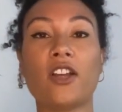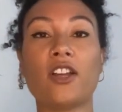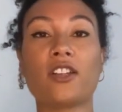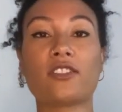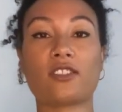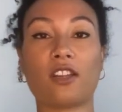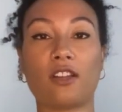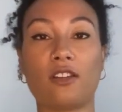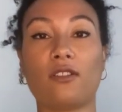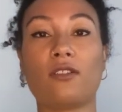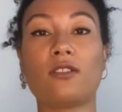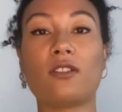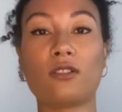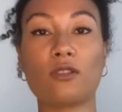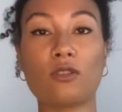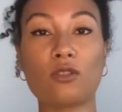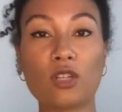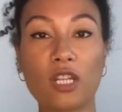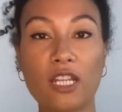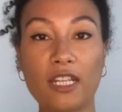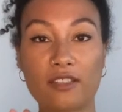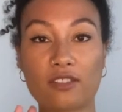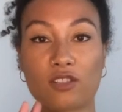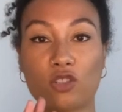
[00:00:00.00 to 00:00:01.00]
So
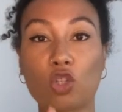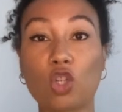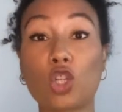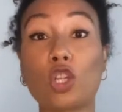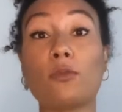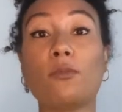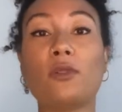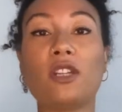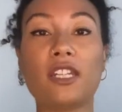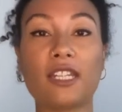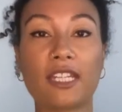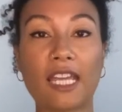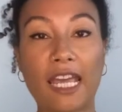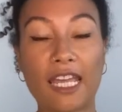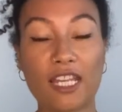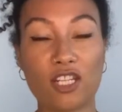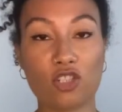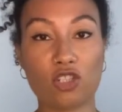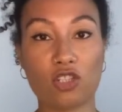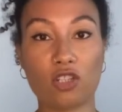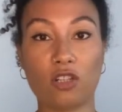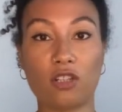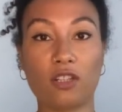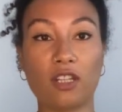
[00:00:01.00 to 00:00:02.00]
it's
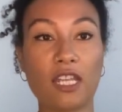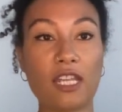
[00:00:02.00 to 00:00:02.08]
communication.